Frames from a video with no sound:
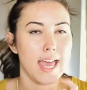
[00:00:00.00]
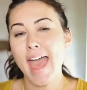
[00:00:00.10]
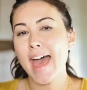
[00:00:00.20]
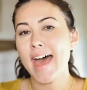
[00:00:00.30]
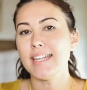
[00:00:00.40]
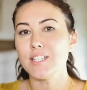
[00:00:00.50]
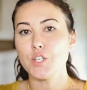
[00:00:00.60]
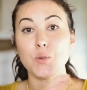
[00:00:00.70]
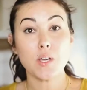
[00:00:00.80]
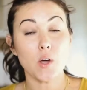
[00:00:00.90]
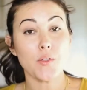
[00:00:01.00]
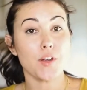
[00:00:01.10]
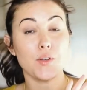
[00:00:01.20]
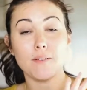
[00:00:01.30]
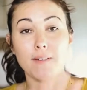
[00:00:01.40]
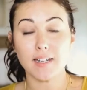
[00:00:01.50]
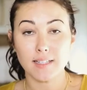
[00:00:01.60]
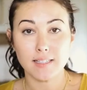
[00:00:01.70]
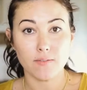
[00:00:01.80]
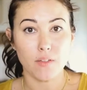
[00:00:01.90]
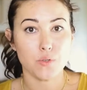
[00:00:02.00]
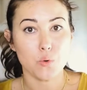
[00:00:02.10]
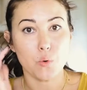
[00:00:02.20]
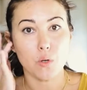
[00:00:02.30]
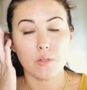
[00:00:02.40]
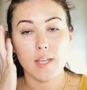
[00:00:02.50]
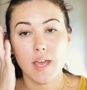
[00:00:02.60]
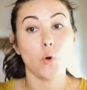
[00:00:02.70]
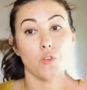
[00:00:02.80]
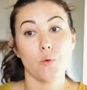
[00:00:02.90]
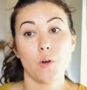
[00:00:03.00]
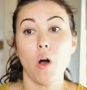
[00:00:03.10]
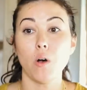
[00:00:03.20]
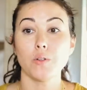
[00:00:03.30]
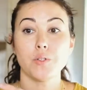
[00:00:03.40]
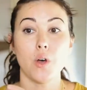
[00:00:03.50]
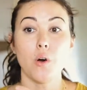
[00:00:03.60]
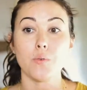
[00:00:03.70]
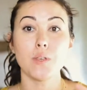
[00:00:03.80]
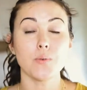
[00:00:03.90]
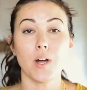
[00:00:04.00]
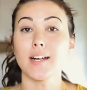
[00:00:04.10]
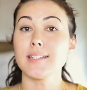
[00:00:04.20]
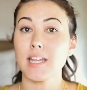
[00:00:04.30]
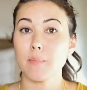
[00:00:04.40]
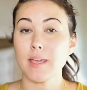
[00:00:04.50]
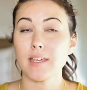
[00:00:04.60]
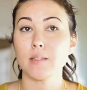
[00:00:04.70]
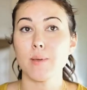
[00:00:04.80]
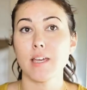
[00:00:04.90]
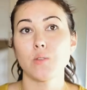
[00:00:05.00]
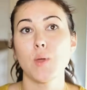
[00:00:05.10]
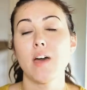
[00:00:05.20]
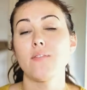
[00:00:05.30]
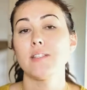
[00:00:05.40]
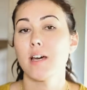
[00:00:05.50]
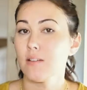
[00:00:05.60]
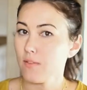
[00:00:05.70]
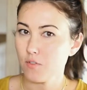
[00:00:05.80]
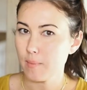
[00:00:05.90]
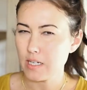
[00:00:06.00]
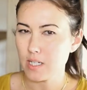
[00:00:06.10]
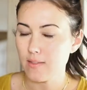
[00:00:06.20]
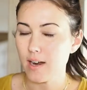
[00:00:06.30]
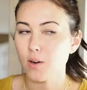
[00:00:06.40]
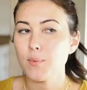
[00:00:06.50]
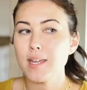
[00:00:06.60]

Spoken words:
And you can go there, you can find a list of all the schools, or you can also use our database because we have a ton of information in there.